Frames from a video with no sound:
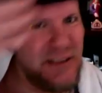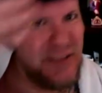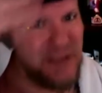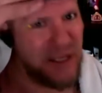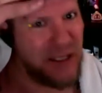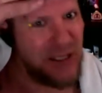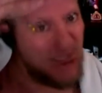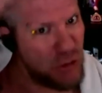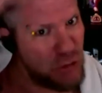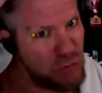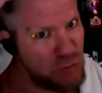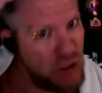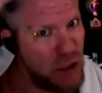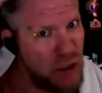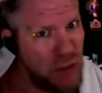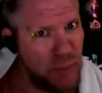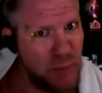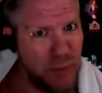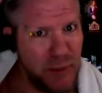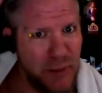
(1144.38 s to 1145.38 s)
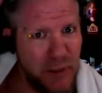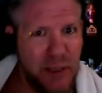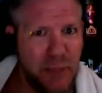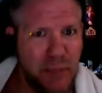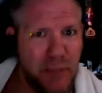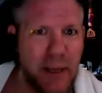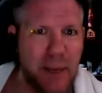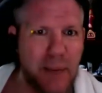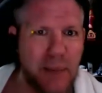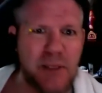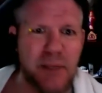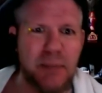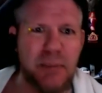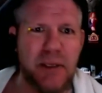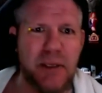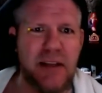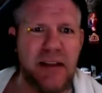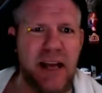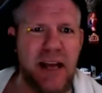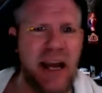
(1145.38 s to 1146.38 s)
and then it goes, whoop, and it pops up
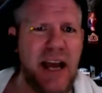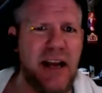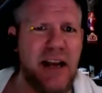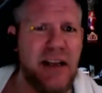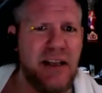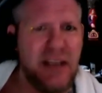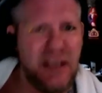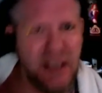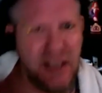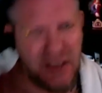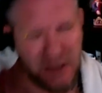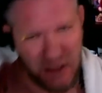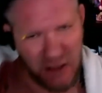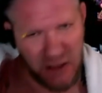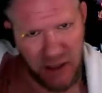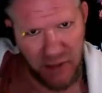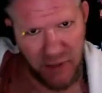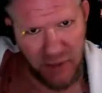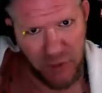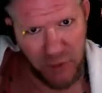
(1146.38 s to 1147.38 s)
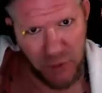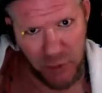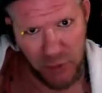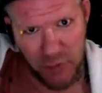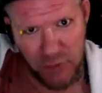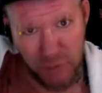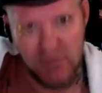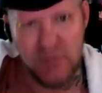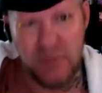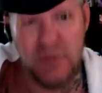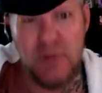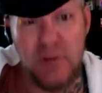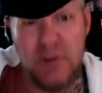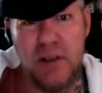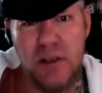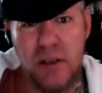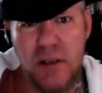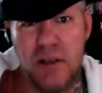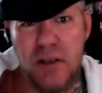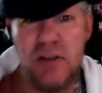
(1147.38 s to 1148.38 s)
like that, and then it's uncomfortable.
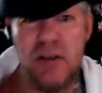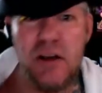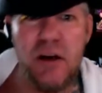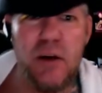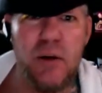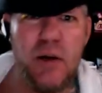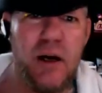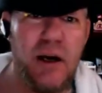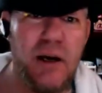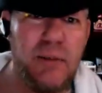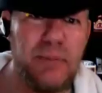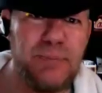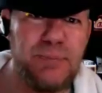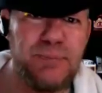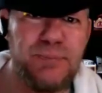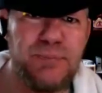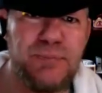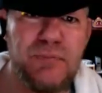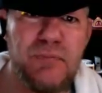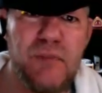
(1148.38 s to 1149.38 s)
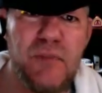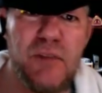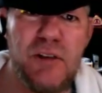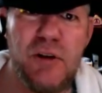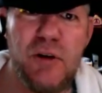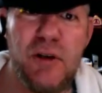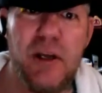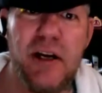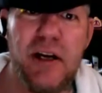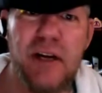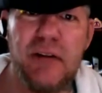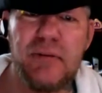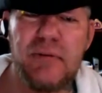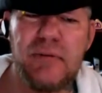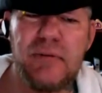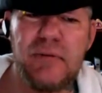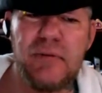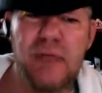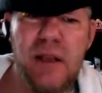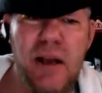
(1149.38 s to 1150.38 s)
So, so there.
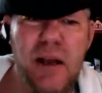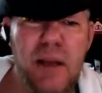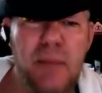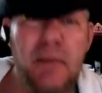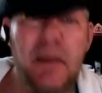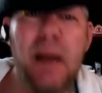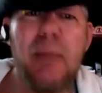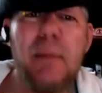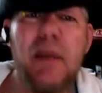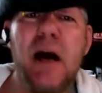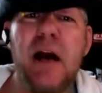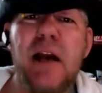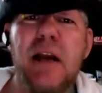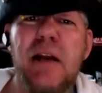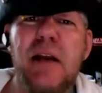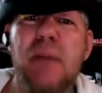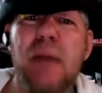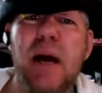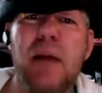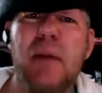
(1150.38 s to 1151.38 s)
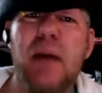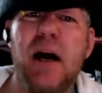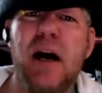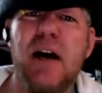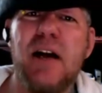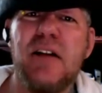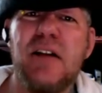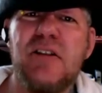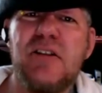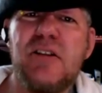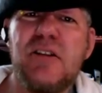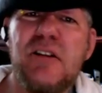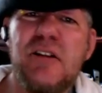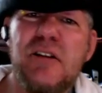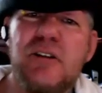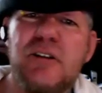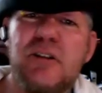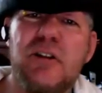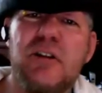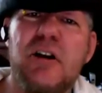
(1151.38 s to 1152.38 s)
Bye-bye and bye bonds.
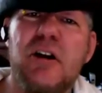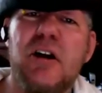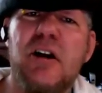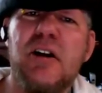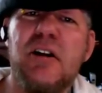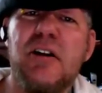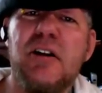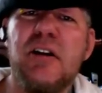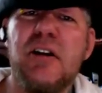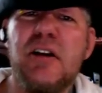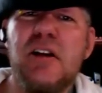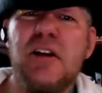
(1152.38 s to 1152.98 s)
Turn on,